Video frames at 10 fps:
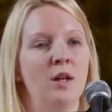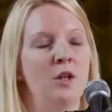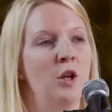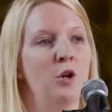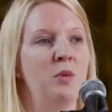
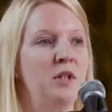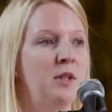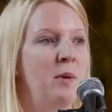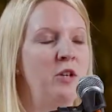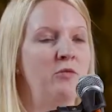you know,
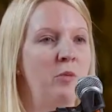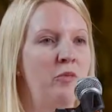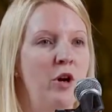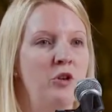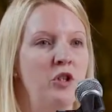participatory
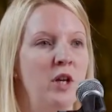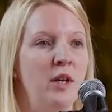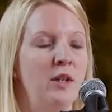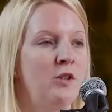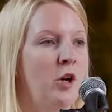
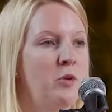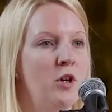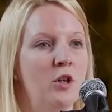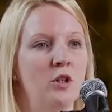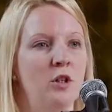approaches,
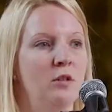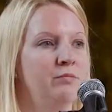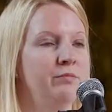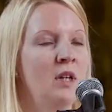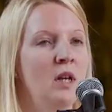
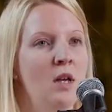co-production,